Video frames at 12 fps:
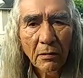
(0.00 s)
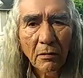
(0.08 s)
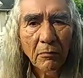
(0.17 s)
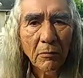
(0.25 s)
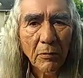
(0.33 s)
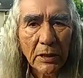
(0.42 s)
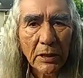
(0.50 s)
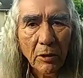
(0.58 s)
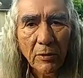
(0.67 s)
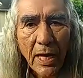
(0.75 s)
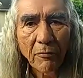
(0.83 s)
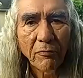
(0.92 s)
When we do
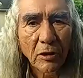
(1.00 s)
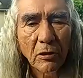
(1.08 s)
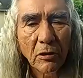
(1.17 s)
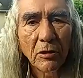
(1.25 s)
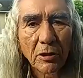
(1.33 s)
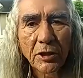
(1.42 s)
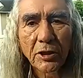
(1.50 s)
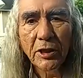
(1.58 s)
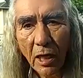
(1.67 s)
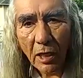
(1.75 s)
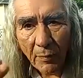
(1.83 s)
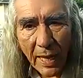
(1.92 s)
that for her, she
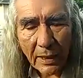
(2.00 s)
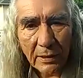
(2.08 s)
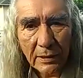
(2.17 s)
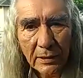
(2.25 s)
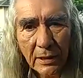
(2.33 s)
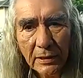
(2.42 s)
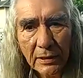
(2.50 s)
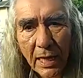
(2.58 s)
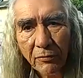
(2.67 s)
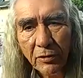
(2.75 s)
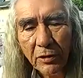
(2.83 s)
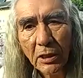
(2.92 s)
automatically does that
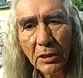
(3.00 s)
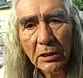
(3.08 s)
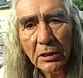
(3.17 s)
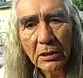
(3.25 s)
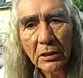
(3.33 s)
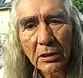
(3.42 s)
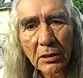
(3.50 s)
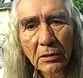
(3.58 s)
for us.